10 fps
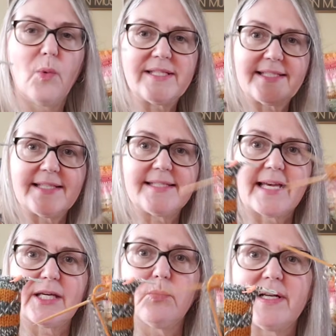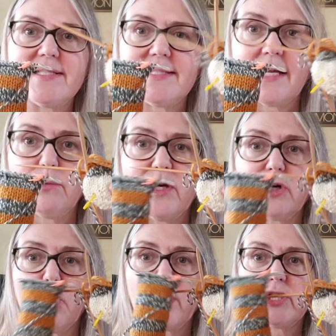Once the second one is done, we
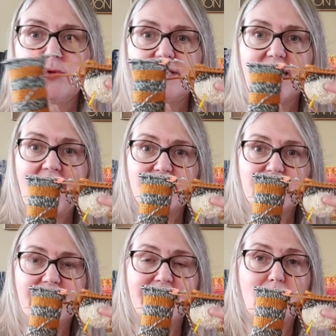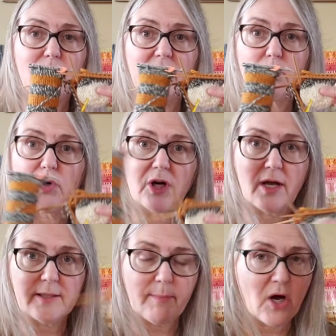are going to attach it, and then we're going to work
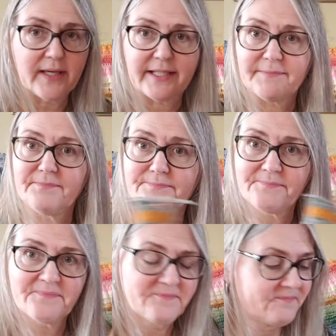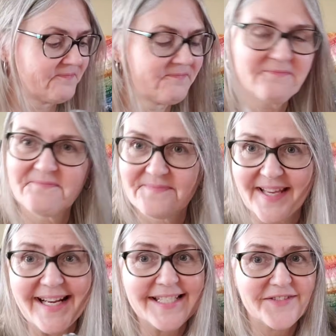on the body.
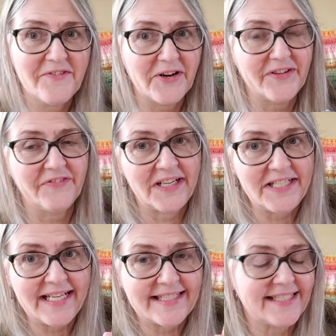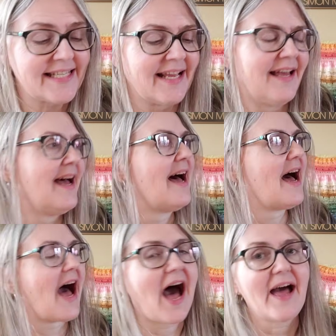It is a very fun knit.
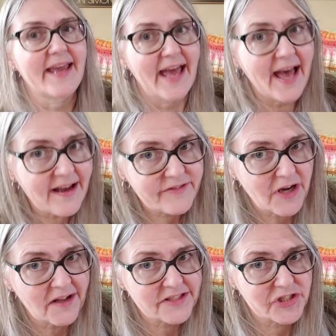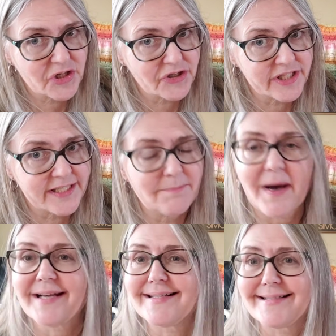I have not started
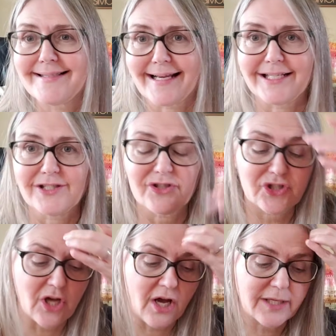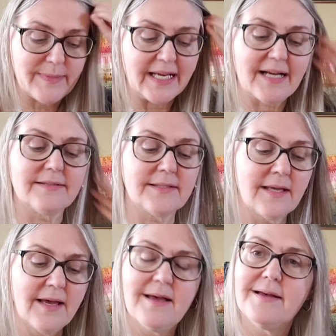my second sock
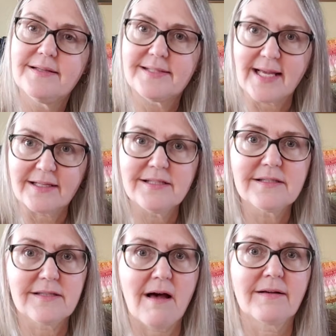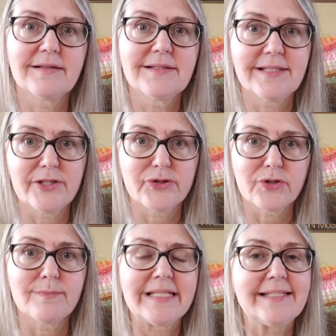because second sock
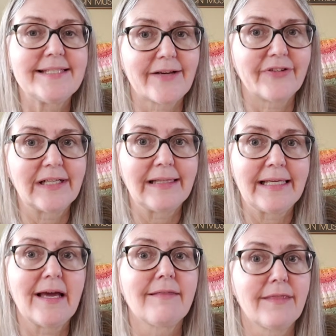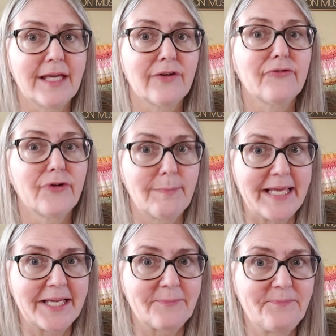syndrome is definitely a thing for
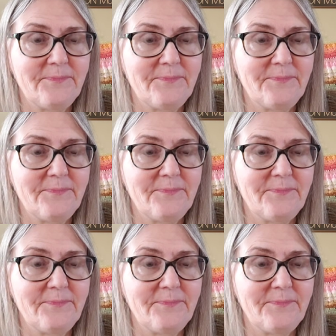me.